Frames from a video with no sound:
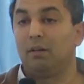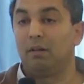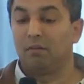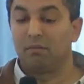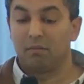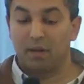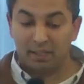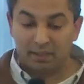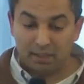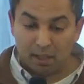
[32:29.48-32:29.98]

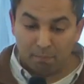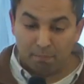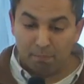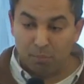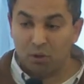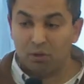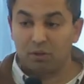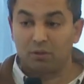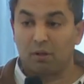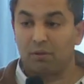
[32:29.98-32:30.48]
do. I sell
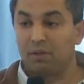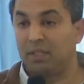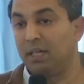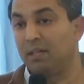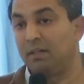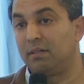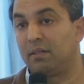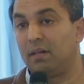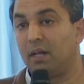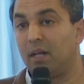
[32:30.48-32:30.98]
books on
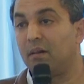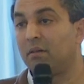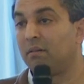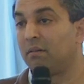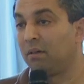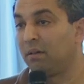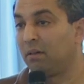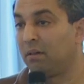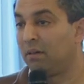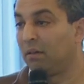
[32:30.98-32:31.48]
the internet,
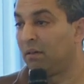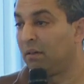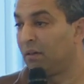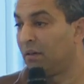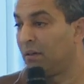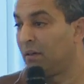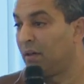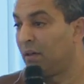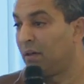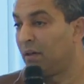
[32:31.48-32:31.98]

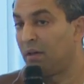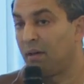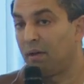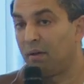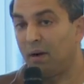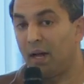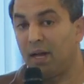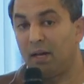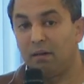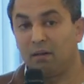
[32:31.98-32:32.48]

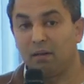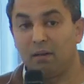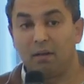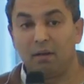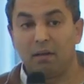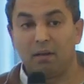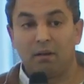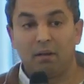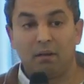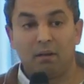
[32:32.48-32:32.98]
right?
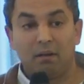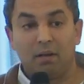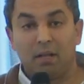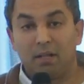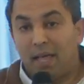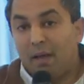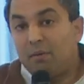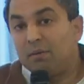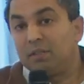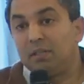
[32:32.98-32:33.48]

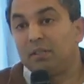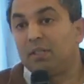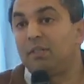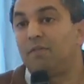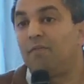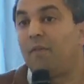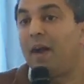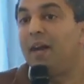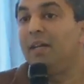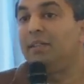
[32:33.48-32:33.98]
That was
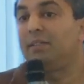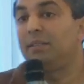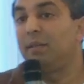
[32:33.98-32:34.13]
a very